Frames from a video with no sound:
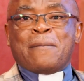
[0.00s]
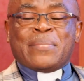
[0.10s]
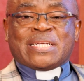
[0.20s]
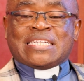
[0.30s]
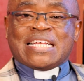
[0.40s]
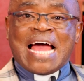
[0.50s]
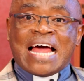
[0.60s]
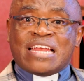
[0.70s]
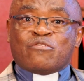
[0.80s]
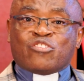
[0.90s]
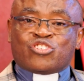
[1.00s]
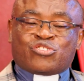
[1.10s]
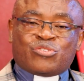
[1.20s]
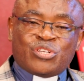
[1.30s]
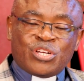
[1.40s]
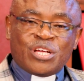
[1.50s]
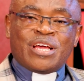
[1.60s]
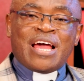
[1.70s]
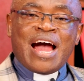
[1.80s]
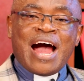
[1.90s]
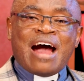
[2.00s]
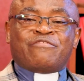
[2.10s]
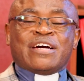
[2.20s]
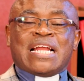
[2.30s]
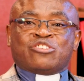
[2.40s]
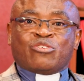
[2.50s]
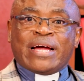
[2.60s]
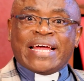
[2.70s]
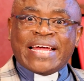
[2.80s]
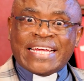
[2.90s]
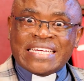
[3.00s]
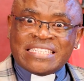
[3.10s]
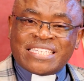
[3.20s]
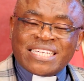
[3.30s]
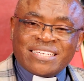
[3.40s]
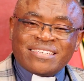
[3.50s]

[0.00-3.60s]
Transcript: but her devotion, her financial aid